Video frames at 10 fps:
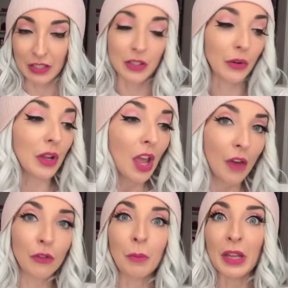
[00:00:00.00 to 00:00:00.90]
So
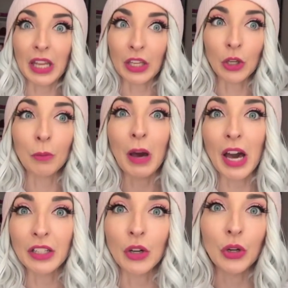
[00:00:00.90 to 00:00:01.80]
forbidding your
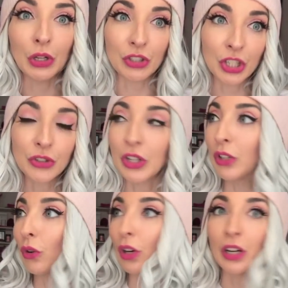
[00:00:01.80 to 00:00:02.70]
partner or your children
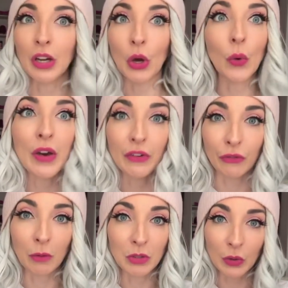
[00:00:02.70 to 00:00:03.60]
or whoever
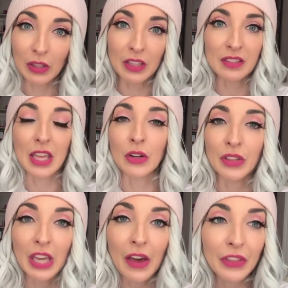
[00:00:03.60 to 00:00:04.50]
from doing this, that, or
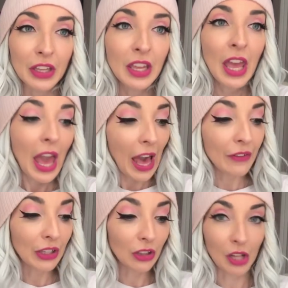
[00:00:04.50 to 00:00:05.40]
the other,
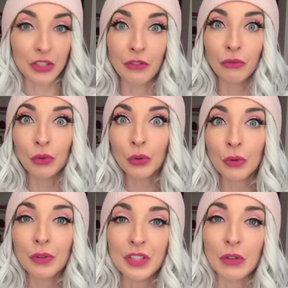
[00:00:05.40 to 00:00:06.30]
having lots of
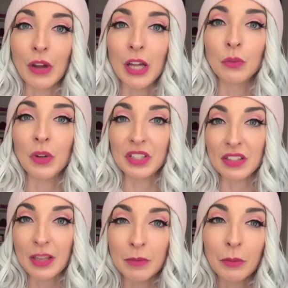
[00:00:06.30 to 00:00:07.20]
rules around what's
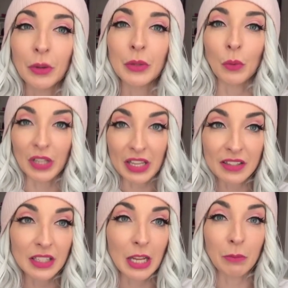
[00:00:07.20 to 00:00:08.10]
acceptable and what
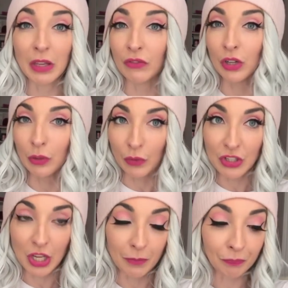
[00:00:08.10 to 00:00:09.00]
isn't, and being very
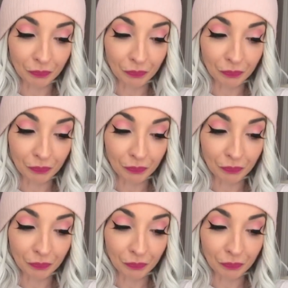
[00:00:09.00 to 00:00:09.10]
rigid